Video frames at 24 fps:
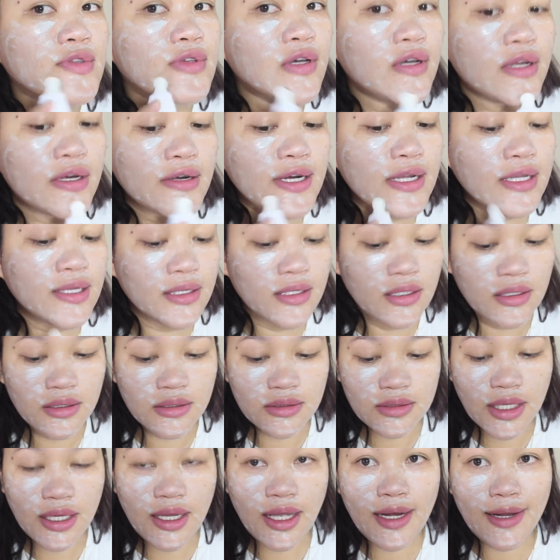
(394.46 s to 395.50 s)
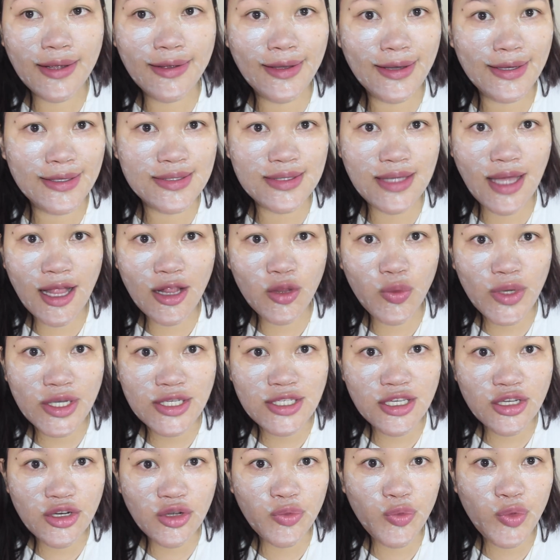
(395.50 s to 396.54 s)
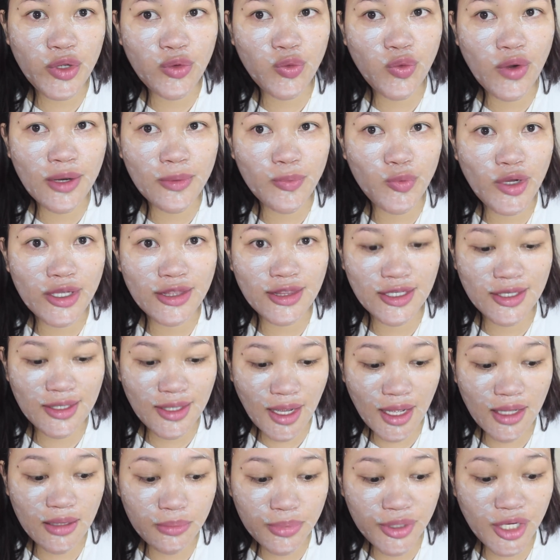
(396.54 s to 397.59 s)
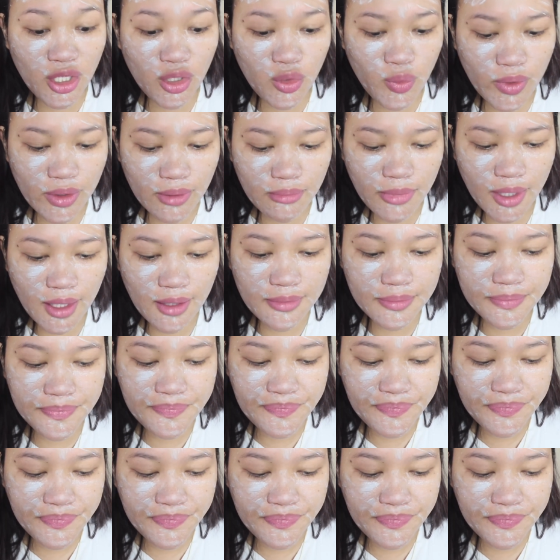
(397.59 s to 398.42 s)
Alright. Teka lang, guys. I'll wash it off with warm water na. I'll bring you with me.